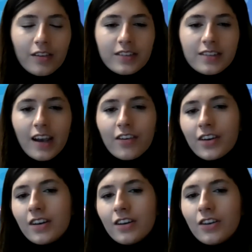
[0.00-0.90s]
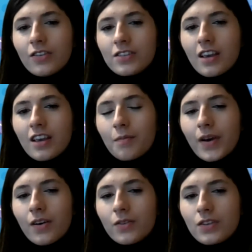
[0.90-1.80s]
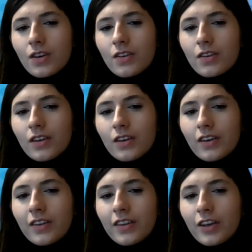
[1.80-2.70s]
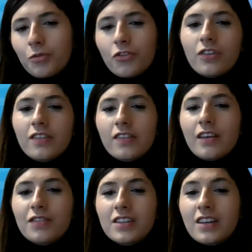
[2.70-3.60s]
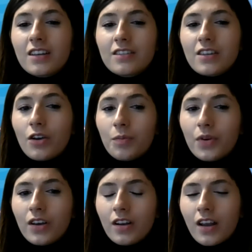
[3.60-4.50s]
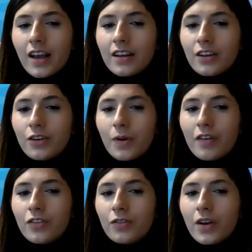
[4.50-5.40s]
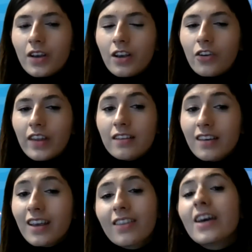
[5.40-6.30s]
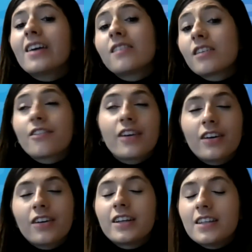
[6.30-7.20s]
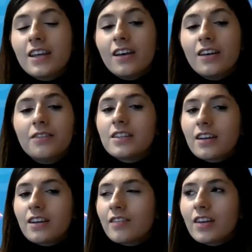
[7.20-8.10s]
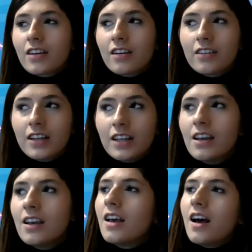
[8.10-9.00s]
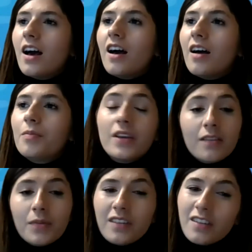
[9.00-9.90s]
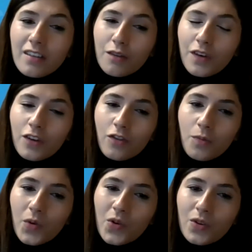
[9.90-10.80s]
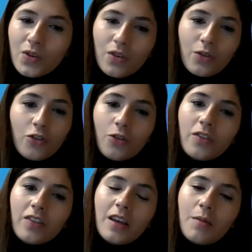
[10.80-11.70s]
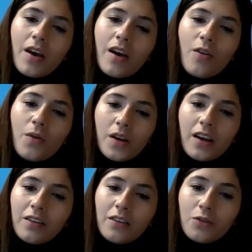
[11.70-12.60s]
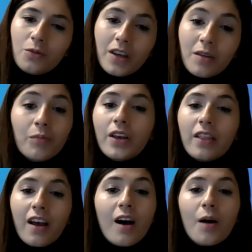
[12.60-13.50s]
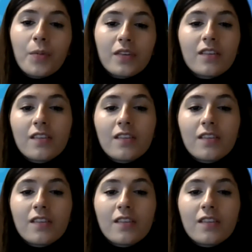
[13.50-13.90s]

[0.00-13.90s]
Darren, you're asking about the option to see if a ticket's open and whoever's working on that ticket. That is a great idea. We don't have that currently. Please submit it to the features board or shoot us an email and we can bring that up as a